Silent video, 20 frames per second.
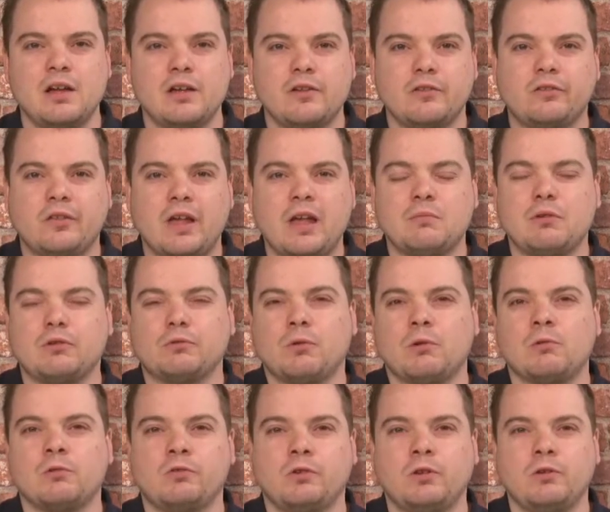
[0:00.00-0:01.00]
same as
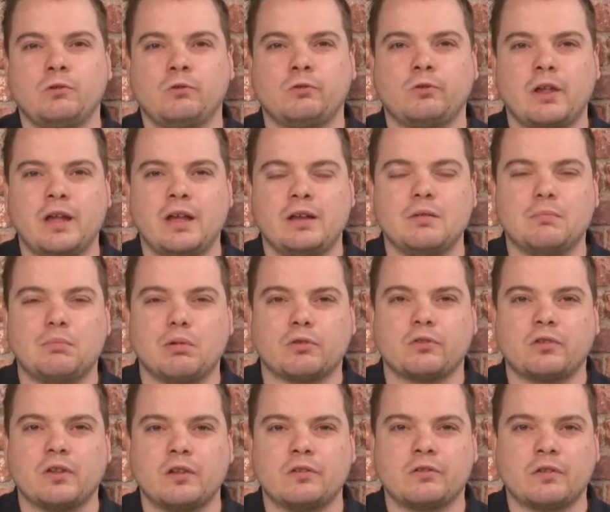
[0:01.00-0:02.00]
what was used in
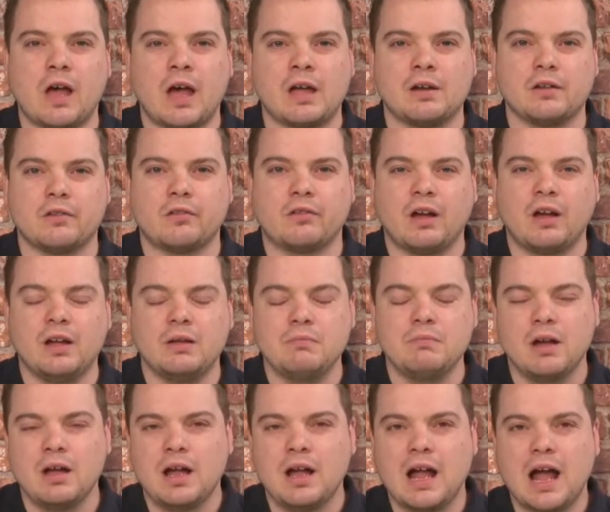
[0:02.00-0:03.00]
buses at the time.